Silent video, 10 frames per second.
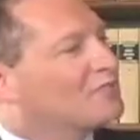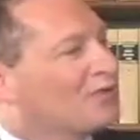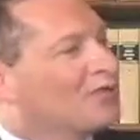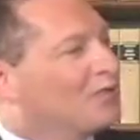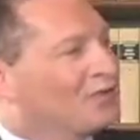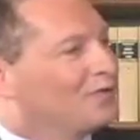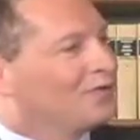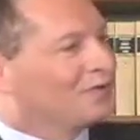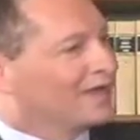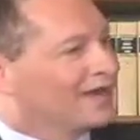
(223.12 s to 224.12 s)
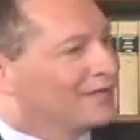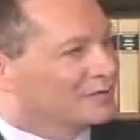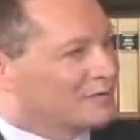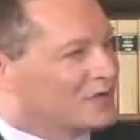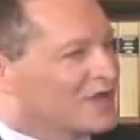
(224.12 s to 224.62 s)
poll that I
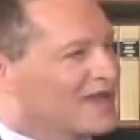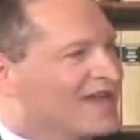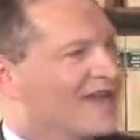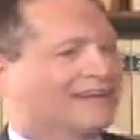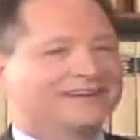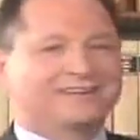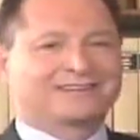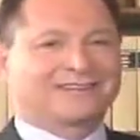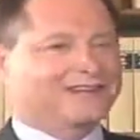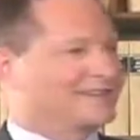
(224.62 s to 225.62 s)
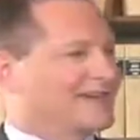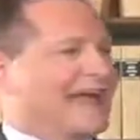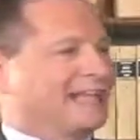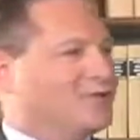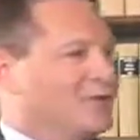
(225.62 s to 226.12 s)
was looking at said
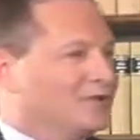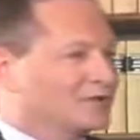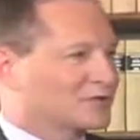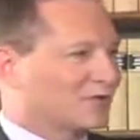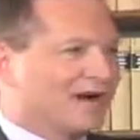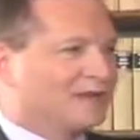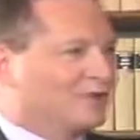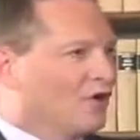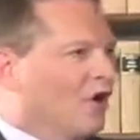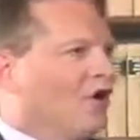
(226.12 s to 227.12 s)
exactly what you described.